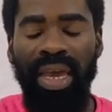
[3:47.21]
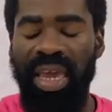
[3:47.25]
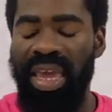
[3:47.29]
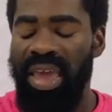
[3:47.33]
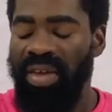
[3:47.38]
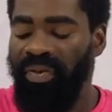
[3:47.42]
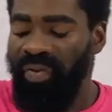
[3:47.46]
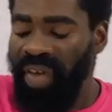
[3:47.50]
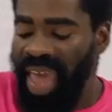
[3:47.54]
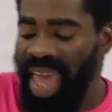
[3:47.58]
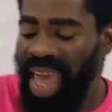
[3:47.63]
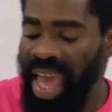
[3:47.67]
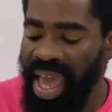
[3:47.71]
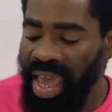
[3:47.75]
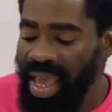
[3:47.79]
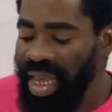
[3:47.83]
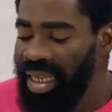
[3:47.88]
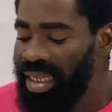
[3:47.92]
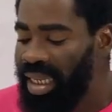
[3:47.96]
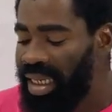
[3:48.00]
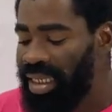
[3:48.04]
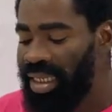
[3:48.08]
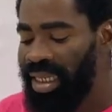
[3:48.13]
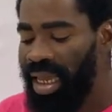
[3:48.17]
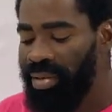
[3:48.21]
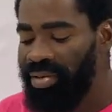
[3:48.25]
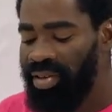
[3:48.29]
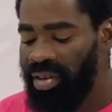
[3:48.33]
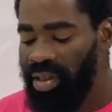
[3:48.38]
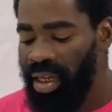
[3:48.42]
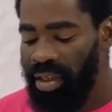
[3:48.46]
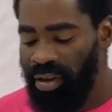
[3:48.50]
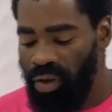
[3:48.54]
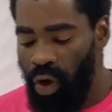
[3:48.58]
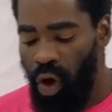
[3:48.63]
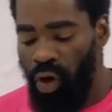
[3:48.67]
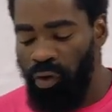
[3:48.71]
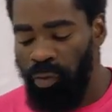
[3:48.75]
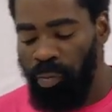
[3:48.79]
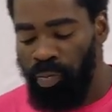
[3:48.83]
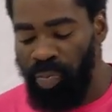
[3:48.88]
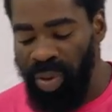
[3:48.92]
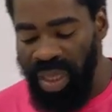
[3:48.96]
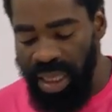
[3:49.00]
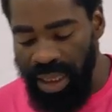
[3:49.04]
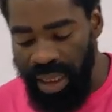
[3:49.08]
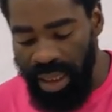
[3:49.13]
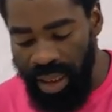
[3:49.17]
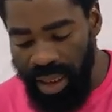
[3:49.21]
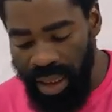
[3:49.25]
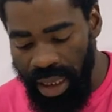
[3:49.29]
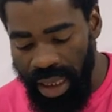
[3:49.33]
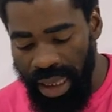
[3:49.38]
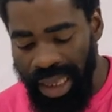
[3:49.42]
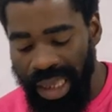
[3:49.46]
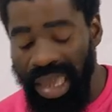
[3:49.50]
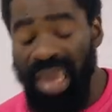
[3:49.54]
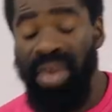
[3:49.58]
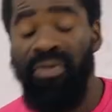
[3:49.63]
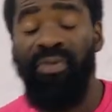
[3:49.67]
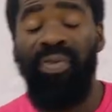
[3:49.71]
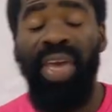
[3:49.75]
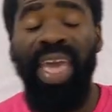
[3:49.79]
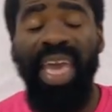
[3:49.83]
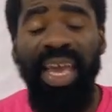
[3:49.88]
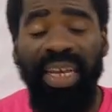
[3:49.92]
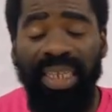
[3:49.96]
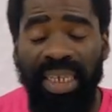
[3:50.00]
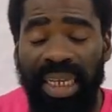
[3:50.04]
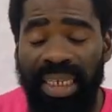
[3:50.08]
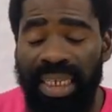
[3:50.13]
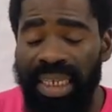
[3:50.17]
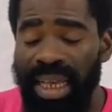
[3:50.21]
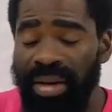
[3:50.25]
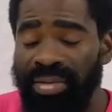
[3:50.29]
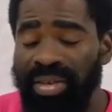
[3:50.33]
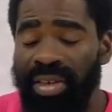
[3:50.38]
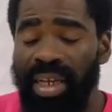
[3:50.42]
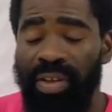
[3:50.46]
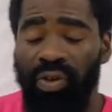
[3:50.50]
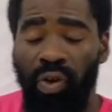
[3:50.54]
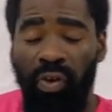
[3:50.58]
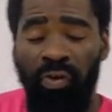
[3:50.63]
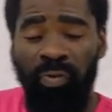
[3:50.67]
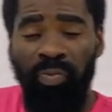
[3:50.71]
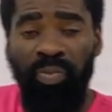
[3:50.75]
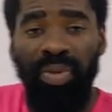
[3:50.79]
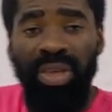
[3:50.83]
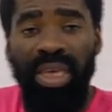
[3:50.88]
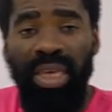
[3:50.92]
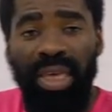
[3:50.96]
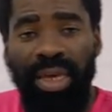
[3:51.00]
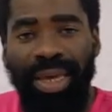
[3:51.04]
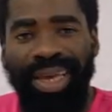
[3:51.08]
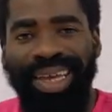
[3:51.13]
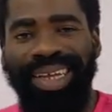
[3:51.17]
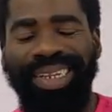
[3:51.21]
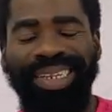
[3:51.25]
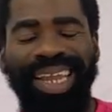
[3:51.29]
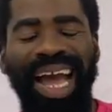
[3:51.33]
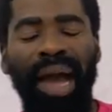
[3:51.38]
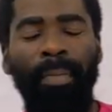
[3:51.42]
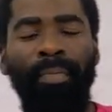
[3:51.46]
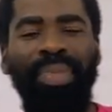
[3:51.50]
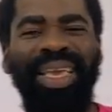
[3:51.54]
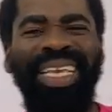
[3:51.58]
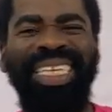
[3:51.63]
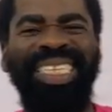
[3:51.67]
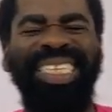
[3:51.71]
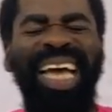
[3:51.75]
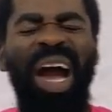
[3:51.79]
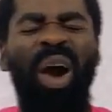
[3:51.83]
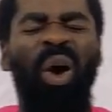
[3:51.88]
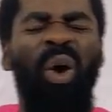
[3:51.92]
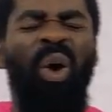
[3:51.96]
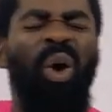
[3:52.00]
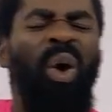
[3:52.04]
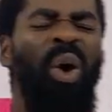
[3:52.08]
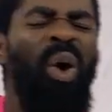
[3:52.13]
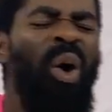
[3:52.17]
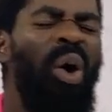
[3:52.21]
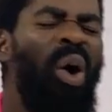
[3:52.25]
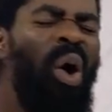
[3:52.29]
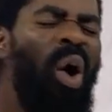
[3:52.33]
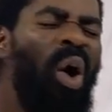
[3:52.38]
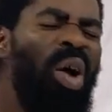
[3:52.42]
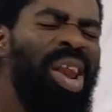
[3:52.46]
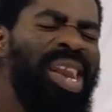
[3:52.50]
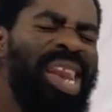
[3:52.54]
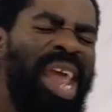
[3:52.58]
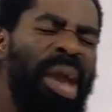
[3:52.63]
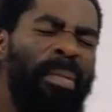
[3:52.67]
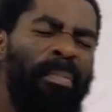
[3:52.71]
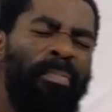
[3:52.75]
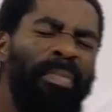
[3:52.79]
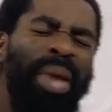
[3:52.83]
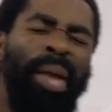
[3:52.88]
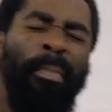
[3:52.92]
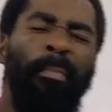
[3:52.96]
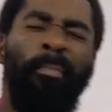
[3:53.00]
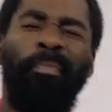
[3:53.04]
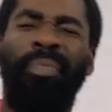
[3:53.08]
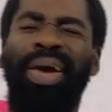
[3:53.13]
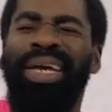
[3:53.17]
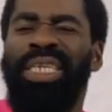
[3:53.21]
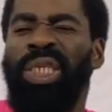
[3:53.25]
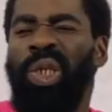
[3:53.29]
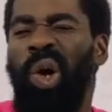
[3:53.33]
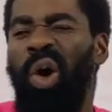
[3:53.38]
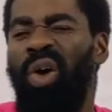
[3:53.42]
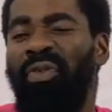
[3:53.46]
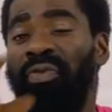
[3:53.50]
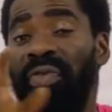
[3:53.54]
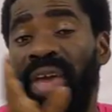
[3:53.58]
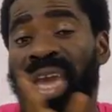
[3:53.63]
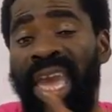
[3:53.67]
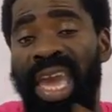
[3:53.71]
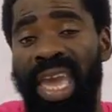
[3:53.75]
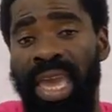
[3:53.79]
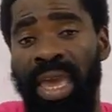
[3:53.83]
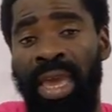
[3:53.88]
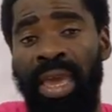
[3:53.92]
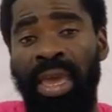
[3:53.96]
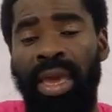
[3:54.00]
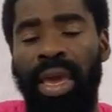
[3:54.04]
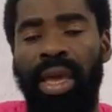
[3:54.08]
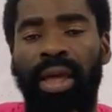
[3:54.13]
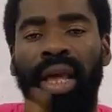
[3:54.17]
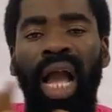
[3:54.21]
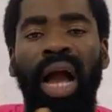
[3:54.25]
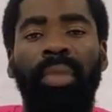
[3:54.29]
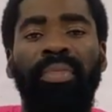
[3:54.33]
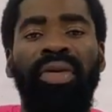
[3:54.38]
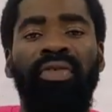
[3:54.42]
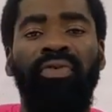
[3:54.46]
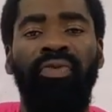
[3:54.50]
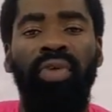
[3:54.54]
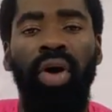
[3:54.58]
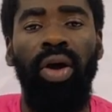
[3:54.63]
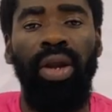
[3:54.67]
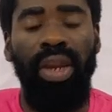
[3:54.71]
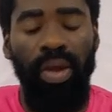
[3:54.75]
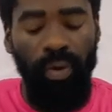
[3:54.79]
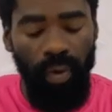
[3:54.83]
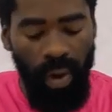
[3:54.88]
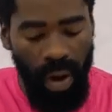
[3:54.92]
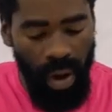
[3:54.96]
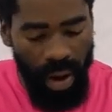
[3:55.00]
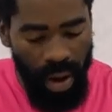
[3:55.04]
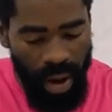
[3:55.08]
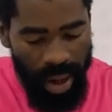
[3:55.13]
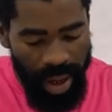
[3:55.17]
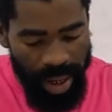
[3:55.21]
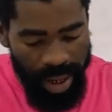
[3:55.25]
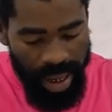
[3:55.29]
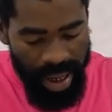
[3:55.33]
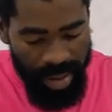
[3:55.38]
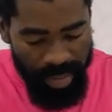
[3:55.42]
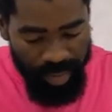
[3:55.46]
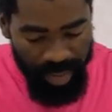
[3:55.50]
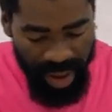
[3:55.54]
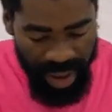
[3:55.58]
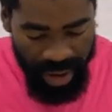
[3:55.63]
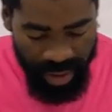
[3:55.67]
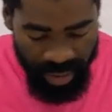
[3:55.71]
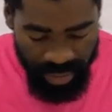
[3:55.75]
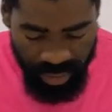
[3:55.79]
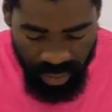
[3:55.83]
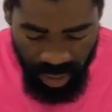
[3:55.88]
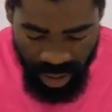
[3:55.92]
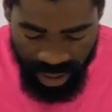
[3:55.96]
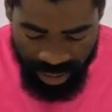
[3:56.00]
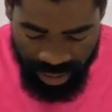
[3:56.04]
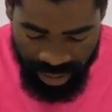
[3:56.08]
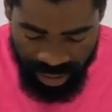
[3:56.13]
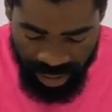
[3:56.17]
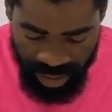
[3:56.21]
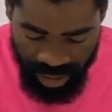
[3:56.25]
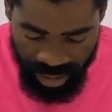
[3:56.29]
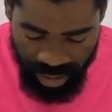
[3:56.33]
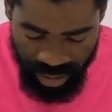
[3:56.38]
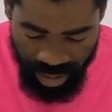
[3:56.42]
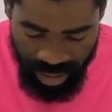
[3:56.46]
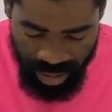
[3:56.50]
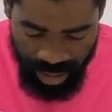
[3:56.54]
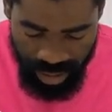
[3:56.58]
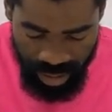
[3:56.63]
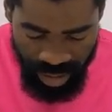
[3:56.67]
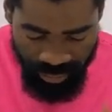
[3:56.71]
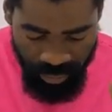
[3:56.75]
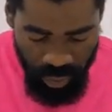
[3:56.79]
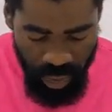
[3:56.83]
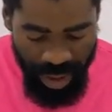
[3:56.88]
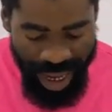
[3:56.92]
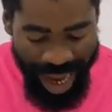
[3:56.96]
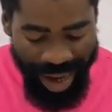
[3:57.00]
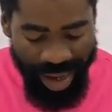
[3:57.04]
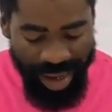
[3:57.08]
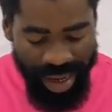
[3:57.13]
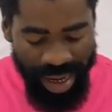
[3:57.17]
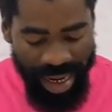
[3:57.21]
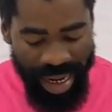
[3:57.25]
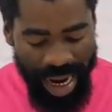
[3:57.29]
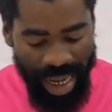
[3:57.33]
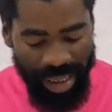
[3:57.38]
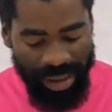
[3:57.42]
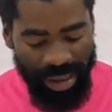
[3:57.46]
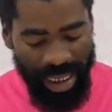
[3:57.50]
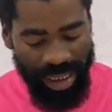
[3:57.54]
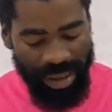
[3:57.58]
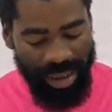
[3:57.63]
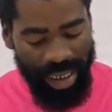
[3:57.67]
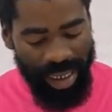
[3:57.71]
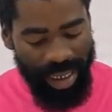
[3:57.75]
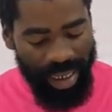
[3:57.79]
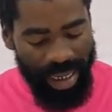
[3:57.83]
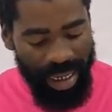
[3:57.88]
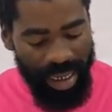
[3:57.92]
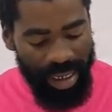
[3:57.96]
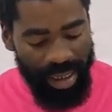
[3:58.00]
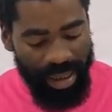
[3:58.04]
If A is a subset of B, if A is a subset of B, that means that all the members of A can be found in what? In B. So let's see. If you look at D, the answer is at D.